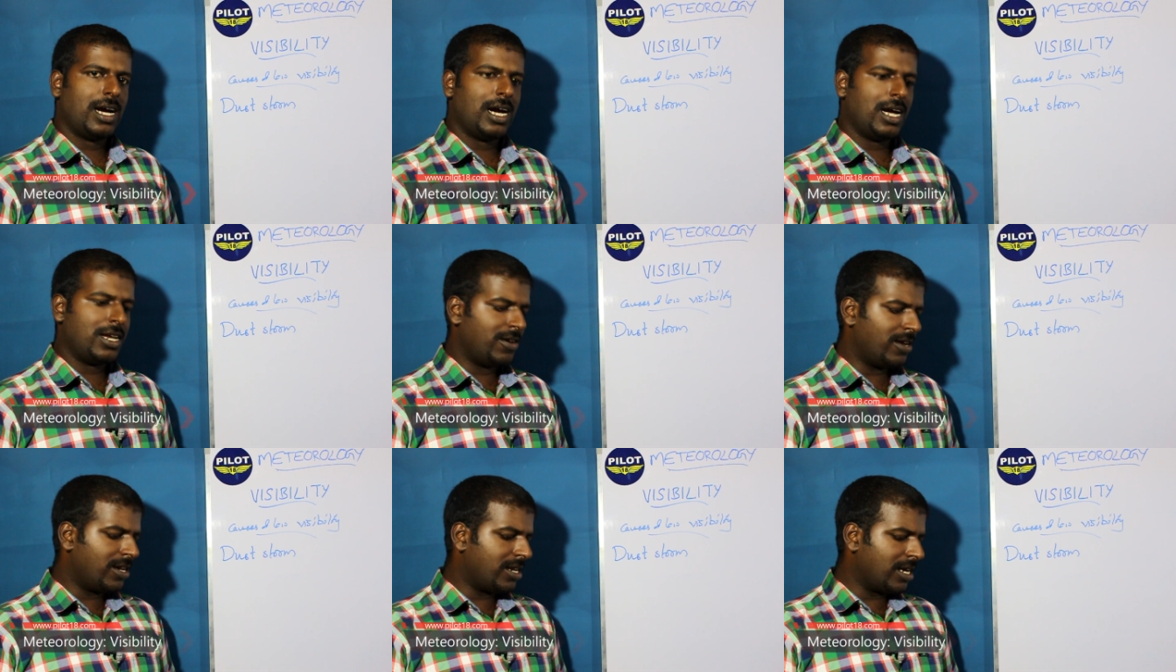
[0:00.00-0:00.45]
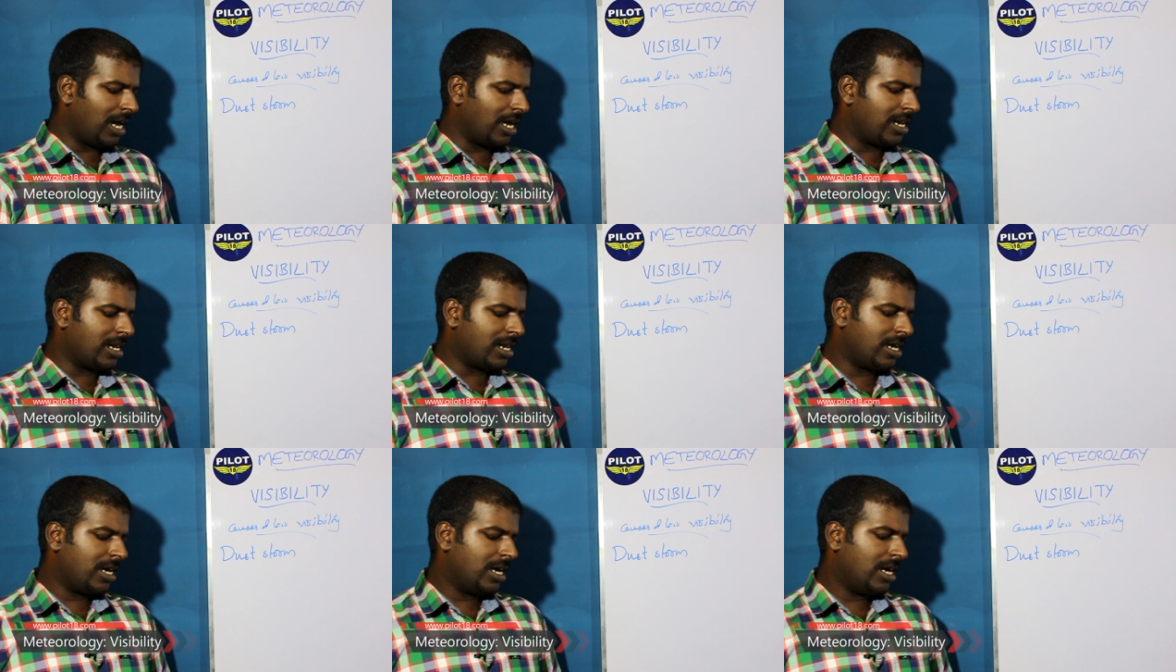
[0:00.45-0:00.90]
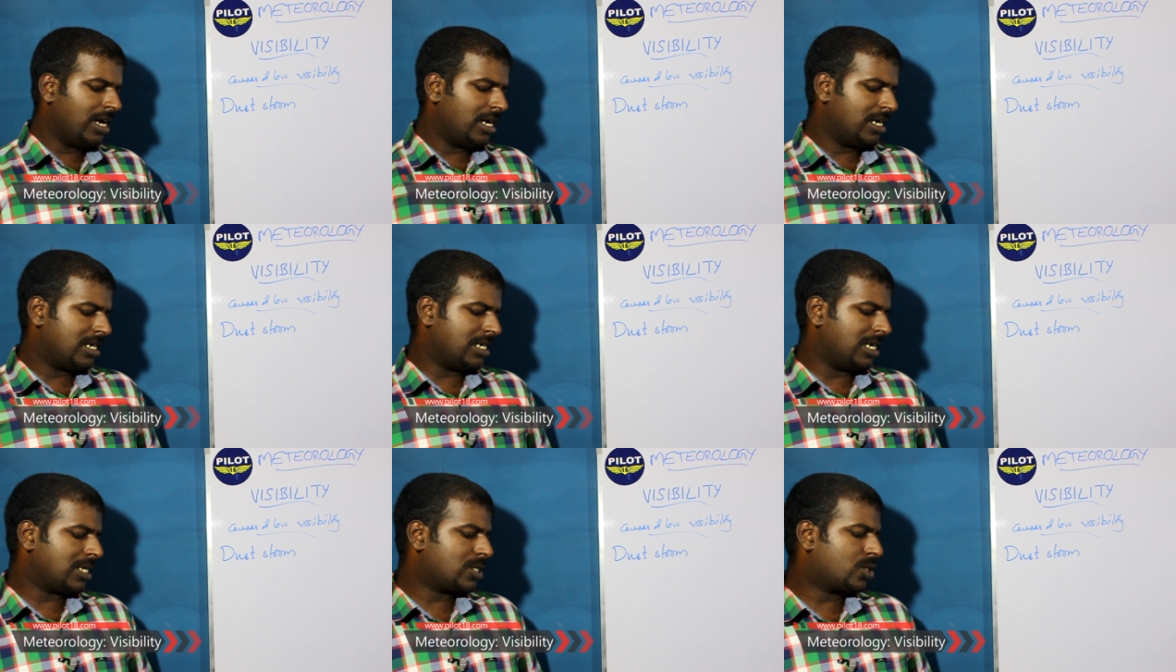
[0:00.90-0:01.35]
And, it, and
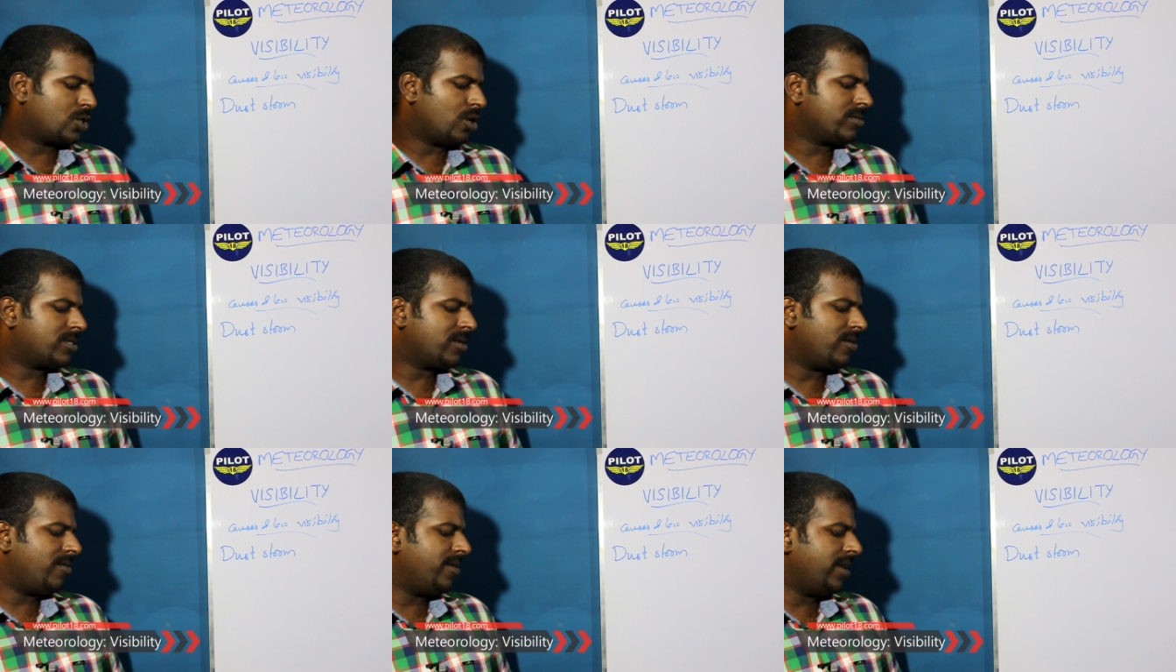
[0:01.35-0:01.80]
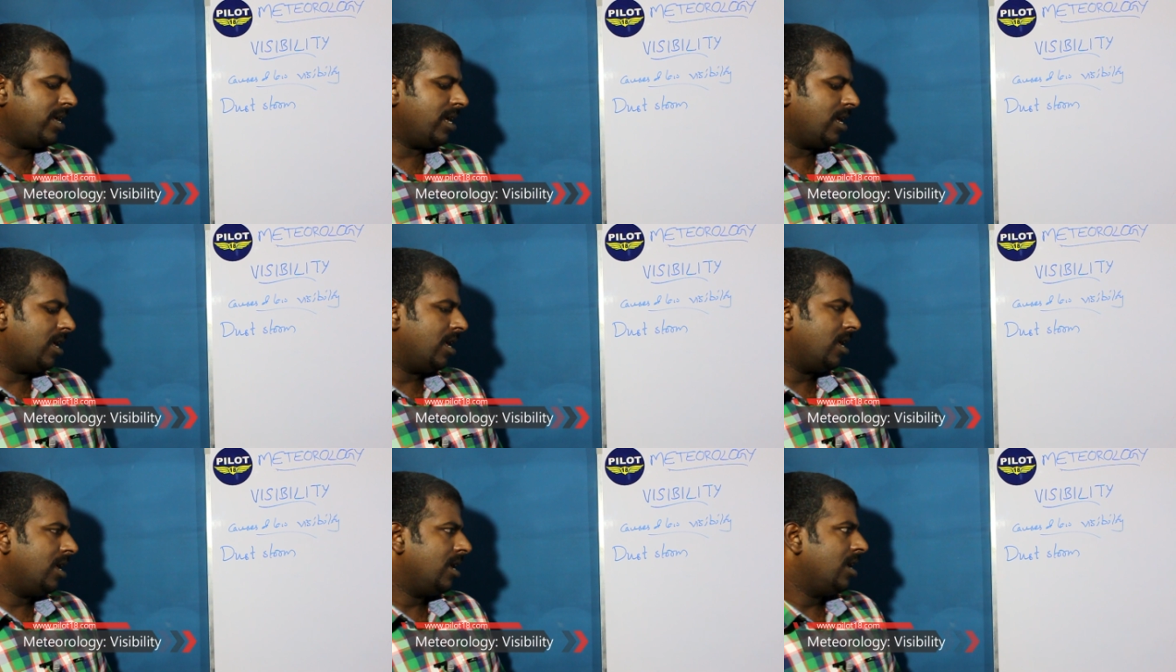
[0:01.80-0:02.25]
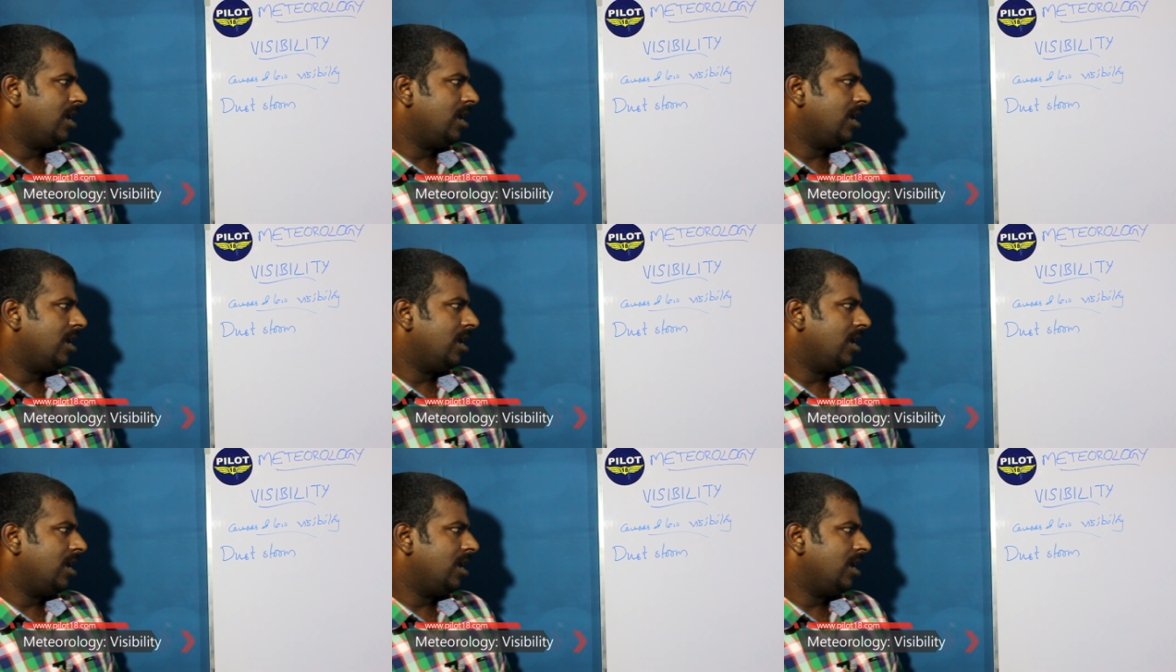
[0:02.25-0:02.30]
dust storms will be